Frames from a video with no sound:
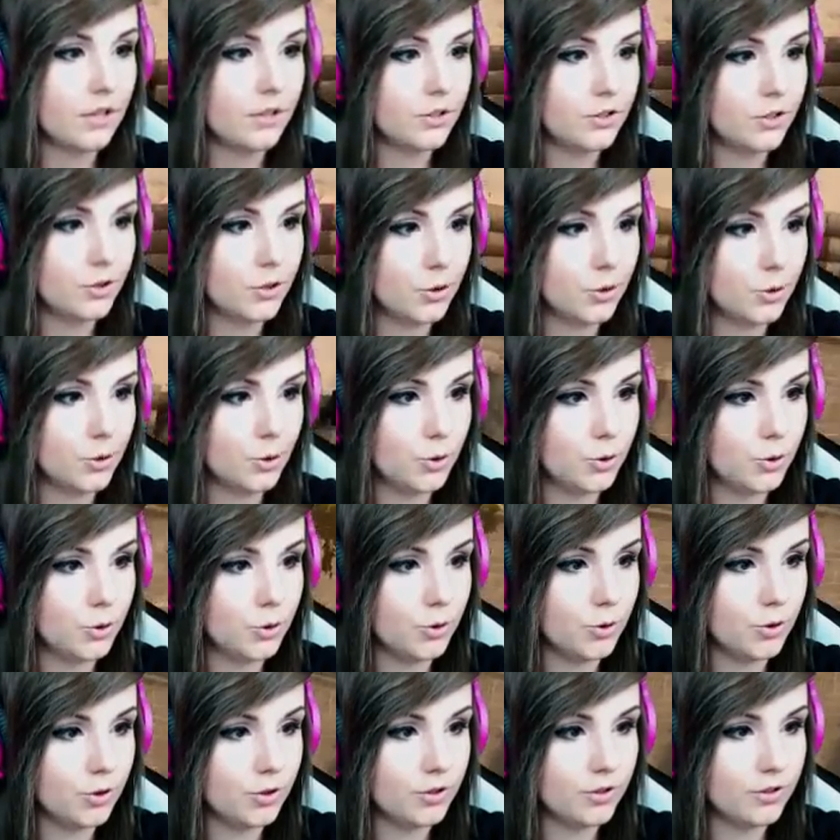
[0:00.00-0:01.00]

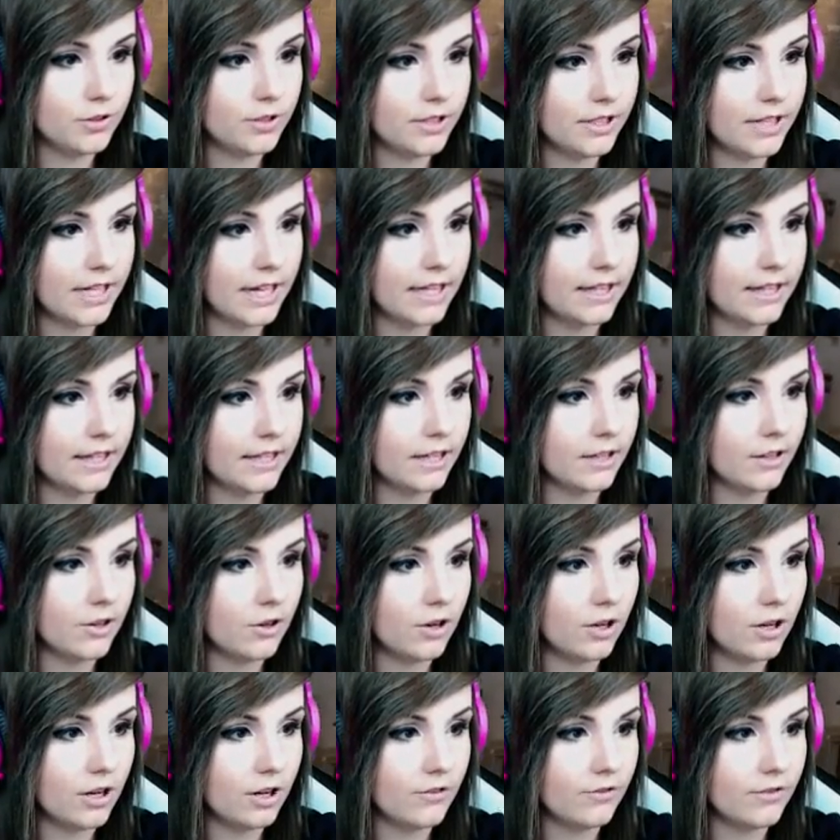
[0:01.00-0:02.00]
to get the
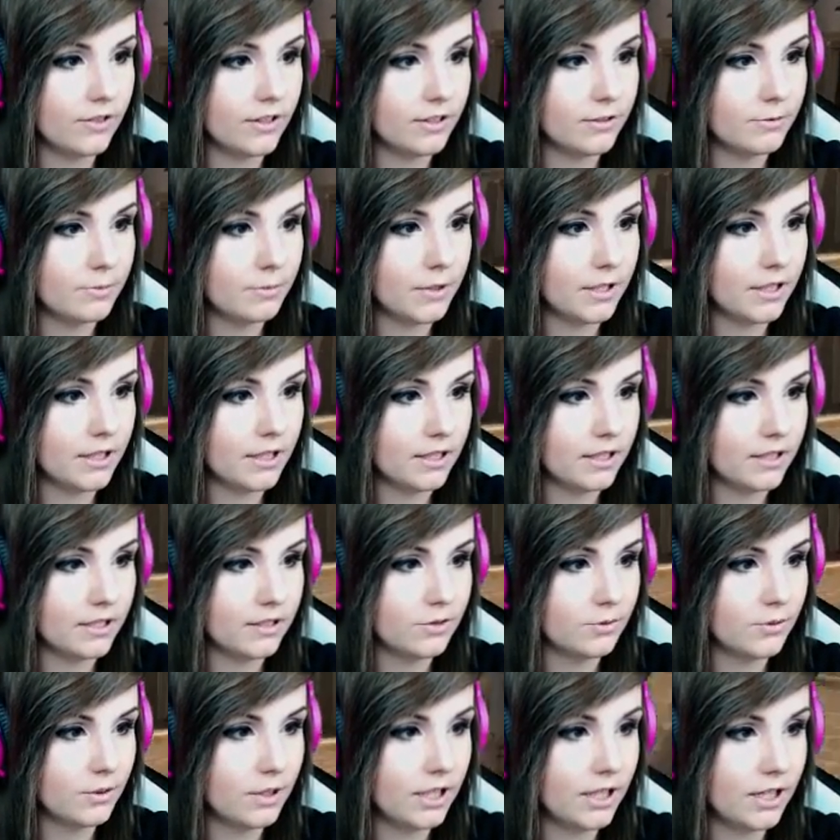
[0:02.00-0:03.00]
corner of this building,
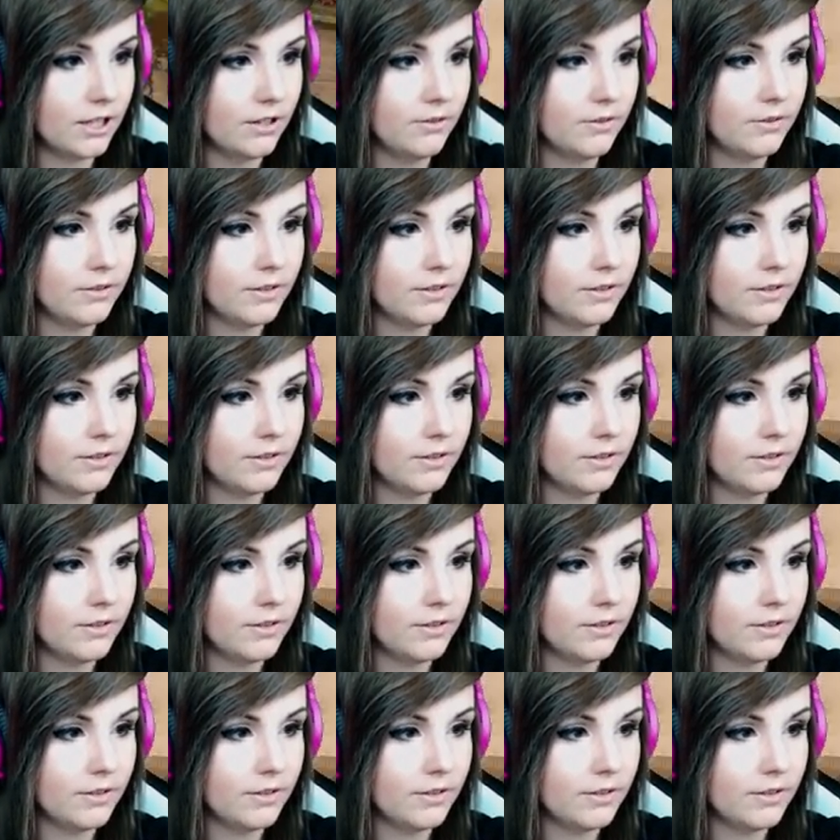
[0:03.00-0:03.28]
this one here,